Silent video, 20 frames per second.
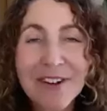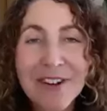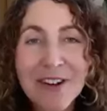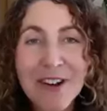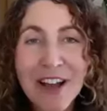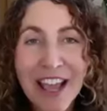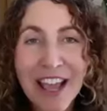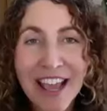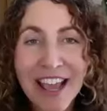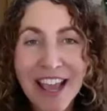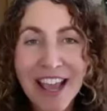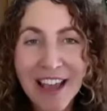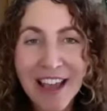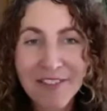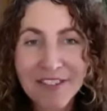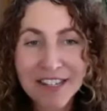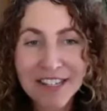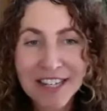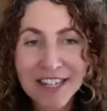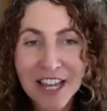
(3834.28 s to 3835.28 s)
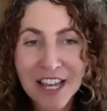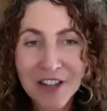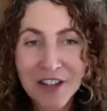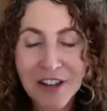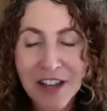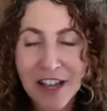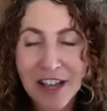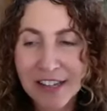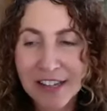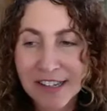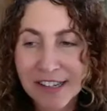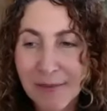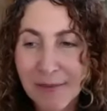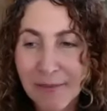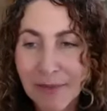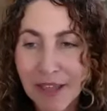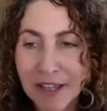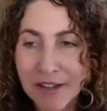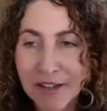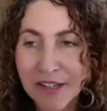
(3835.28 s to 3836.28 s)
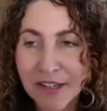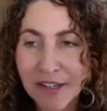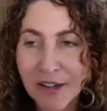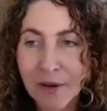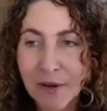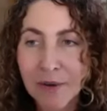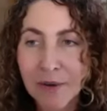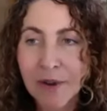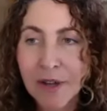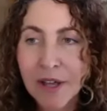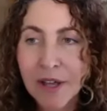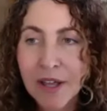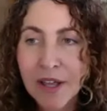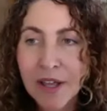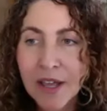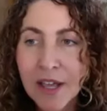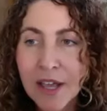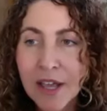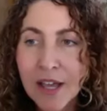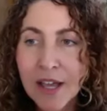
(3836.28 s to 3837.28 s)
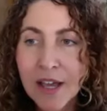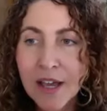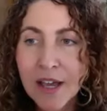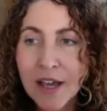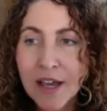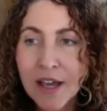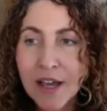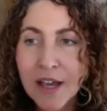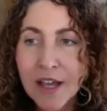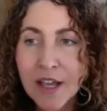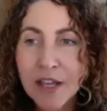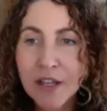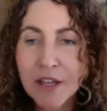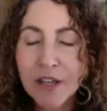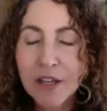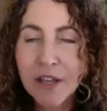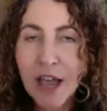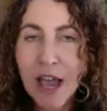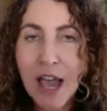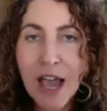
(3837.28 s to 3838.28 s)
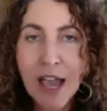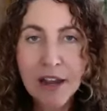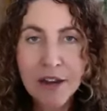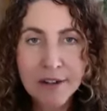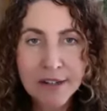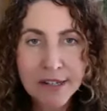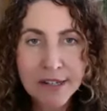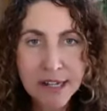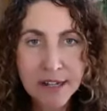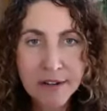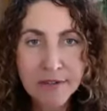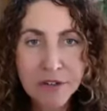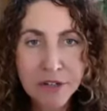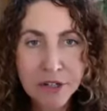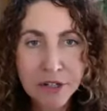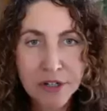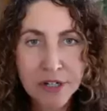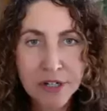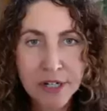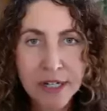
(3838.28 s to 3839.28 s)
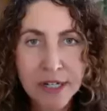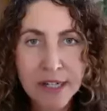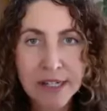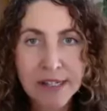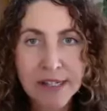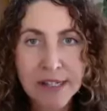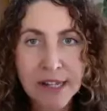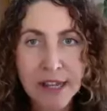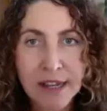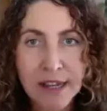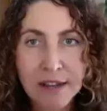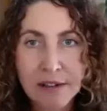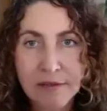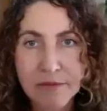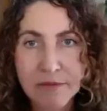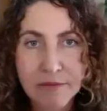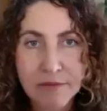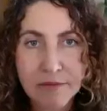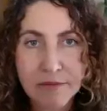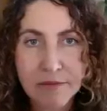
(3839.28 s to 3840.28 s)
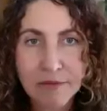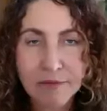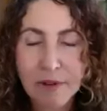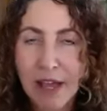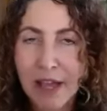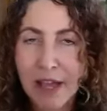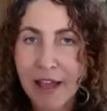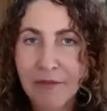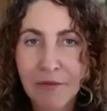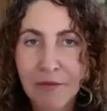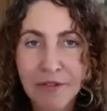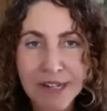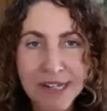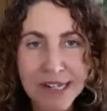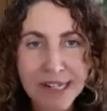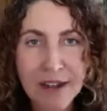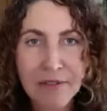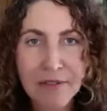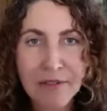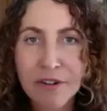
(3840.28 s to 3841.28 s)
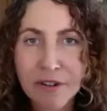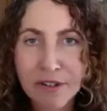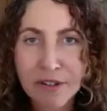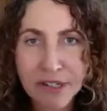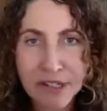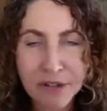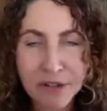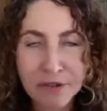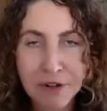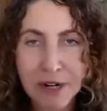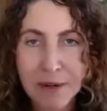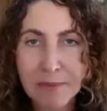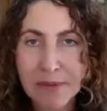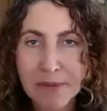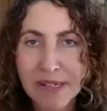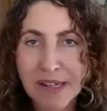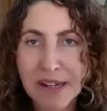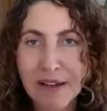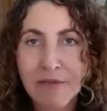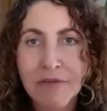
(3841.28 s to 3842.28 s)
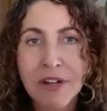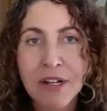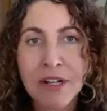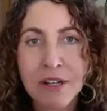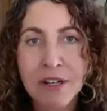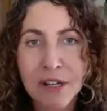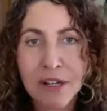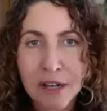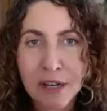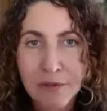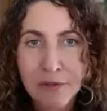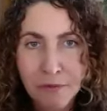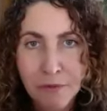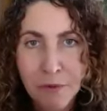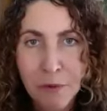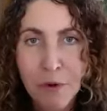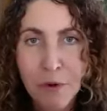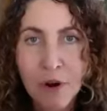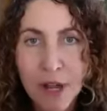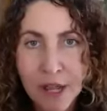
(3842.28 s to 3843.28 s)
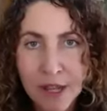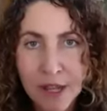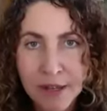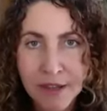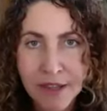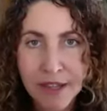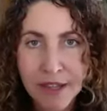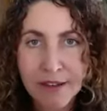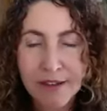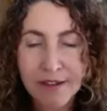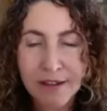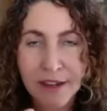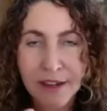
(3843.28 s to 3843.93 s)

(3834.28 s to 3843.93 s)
Well, okay. I have to tell you guys something. So Higher Self Journey is like, I have several scripts I've written for it that